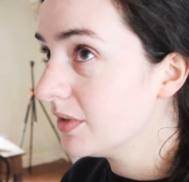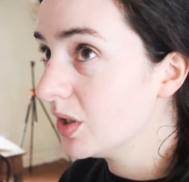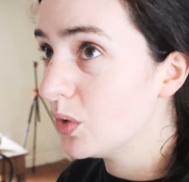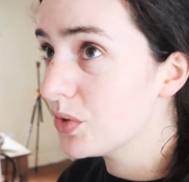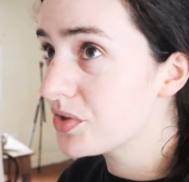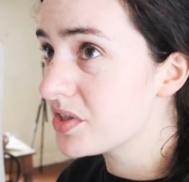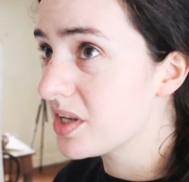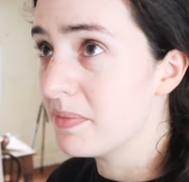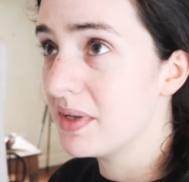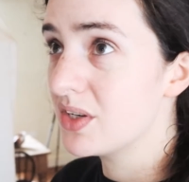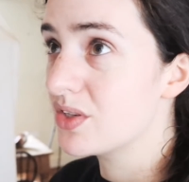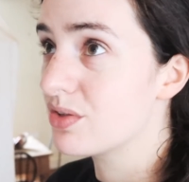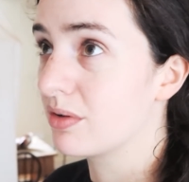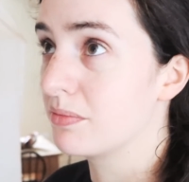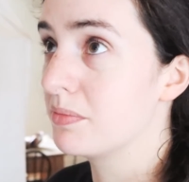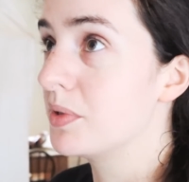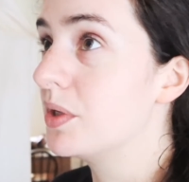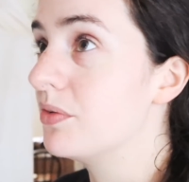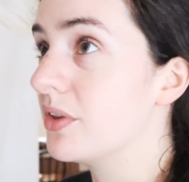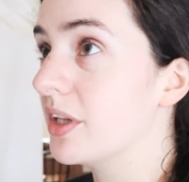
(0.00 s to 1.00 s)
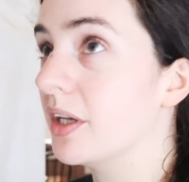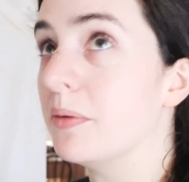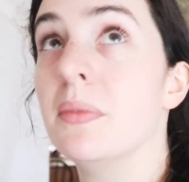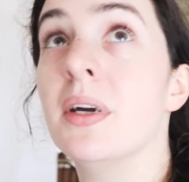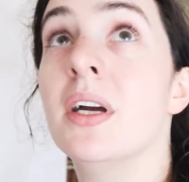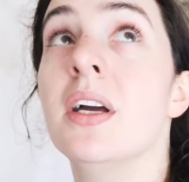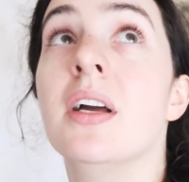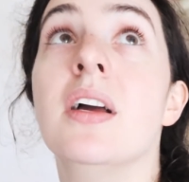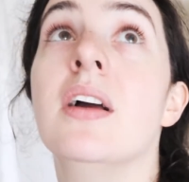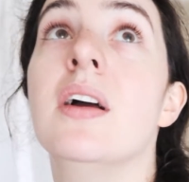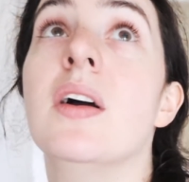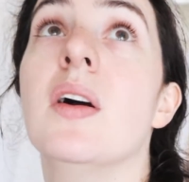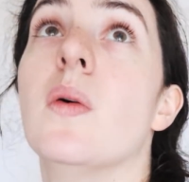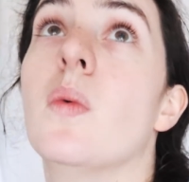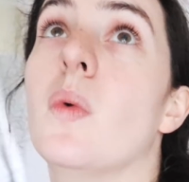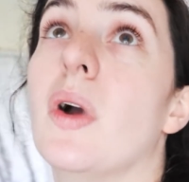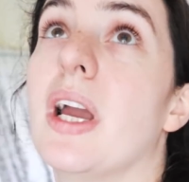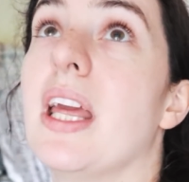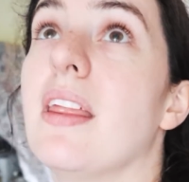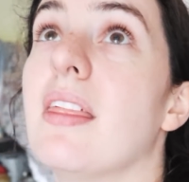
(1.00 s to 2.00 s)
or something to remove them
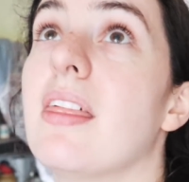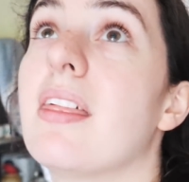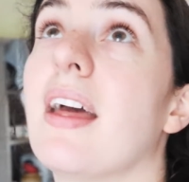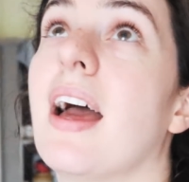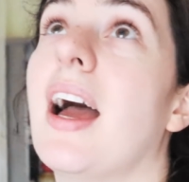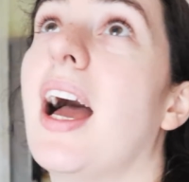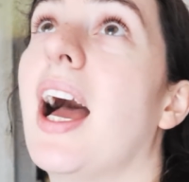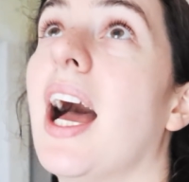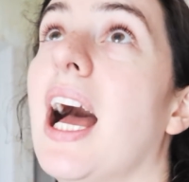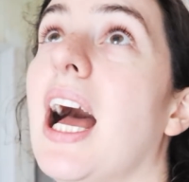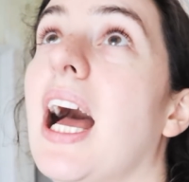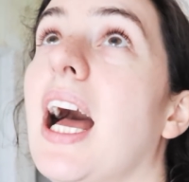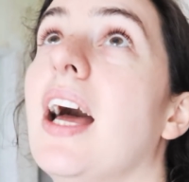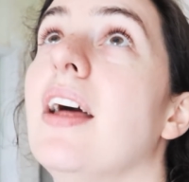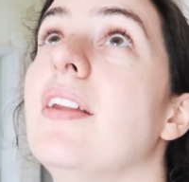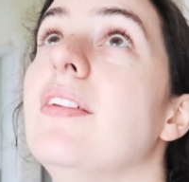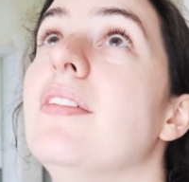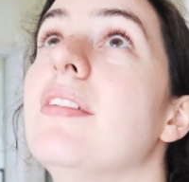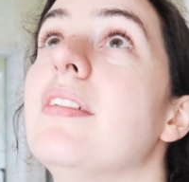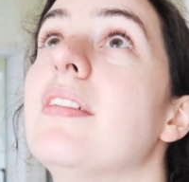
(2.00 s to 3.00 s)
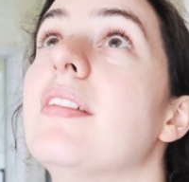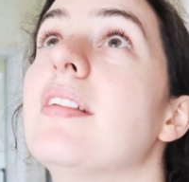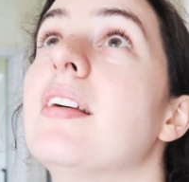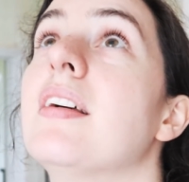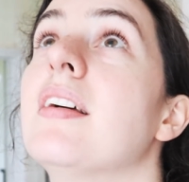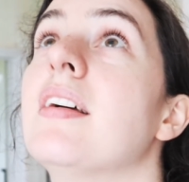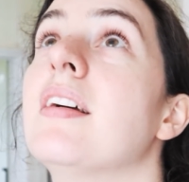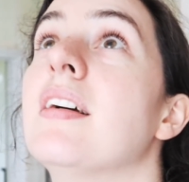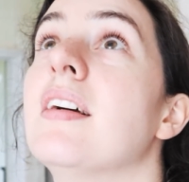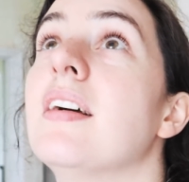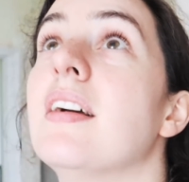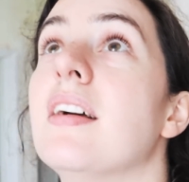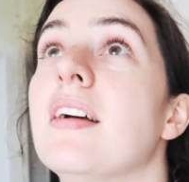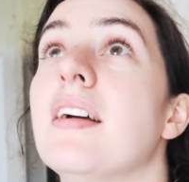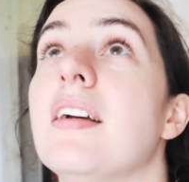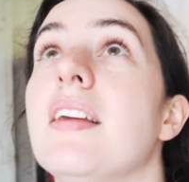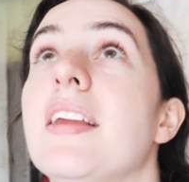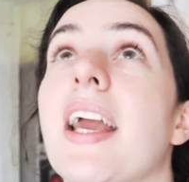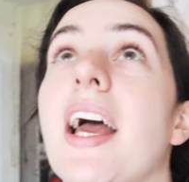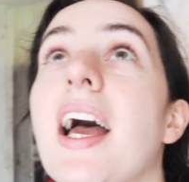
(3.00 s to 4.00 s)
with, and
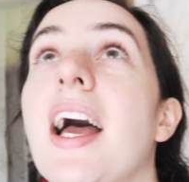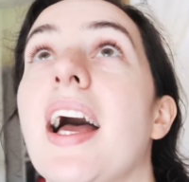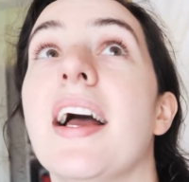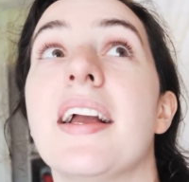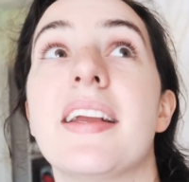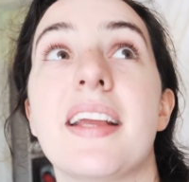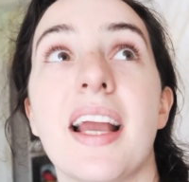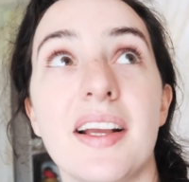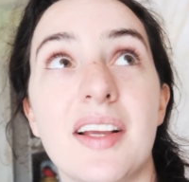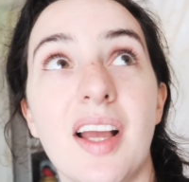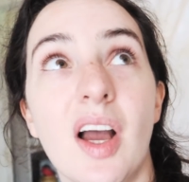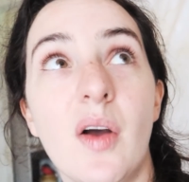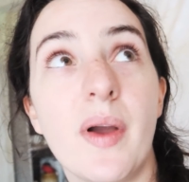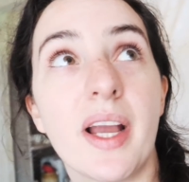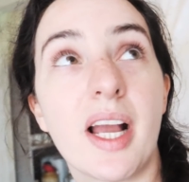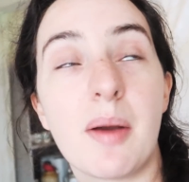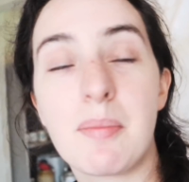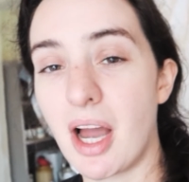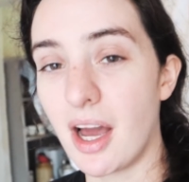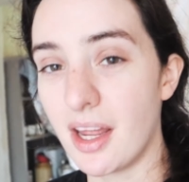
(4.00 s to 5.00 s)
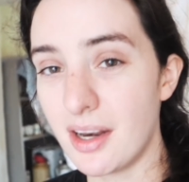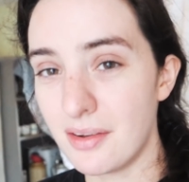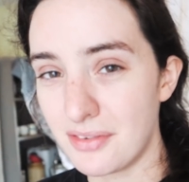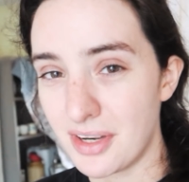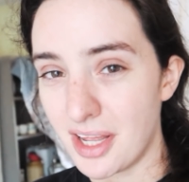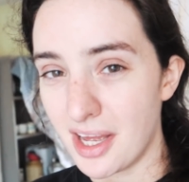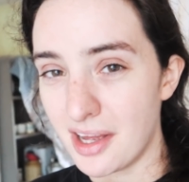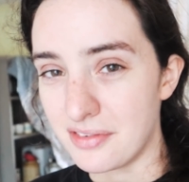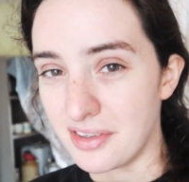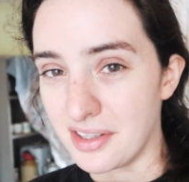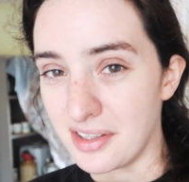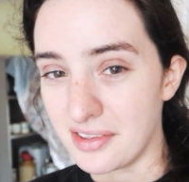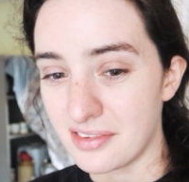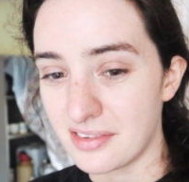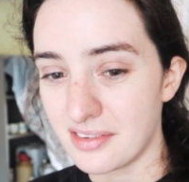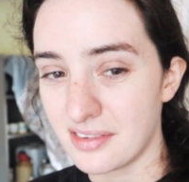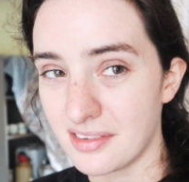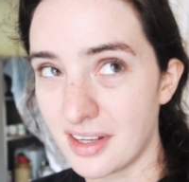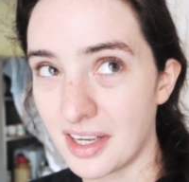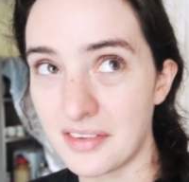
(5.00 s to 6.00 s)
yeah, get going. I'm kind of
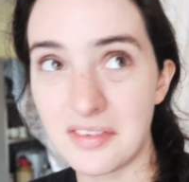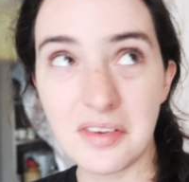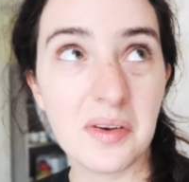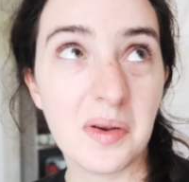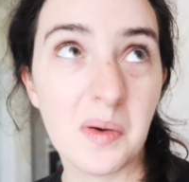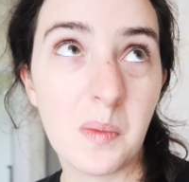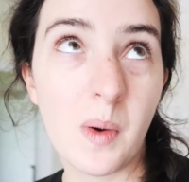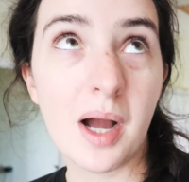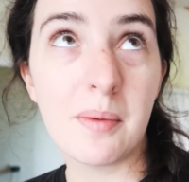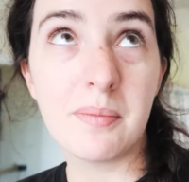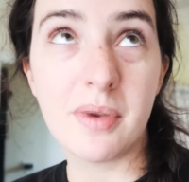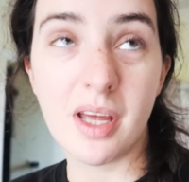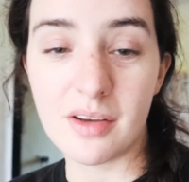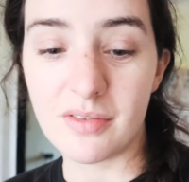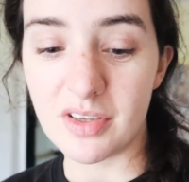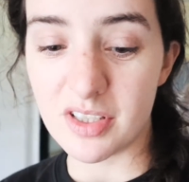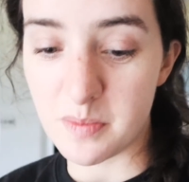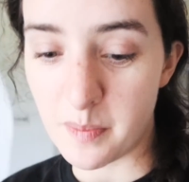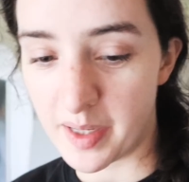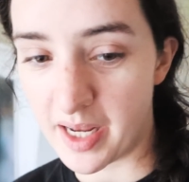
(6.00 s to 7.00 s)
nervous. I don't know why I'm nervous,